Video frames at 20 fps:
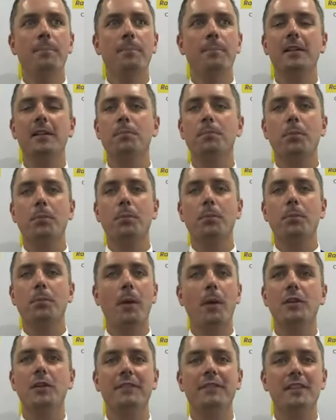The biggest
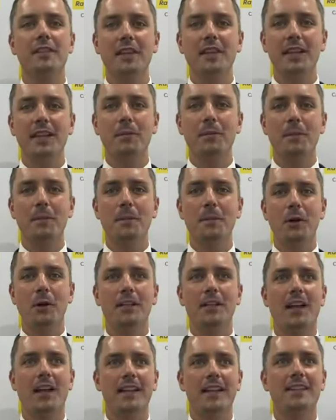problems you'll ever see with
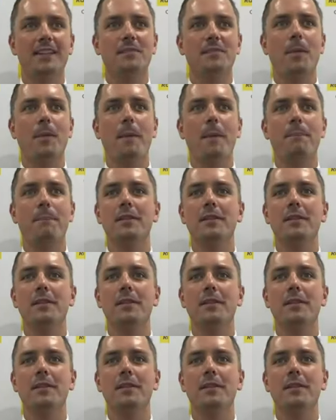a building like this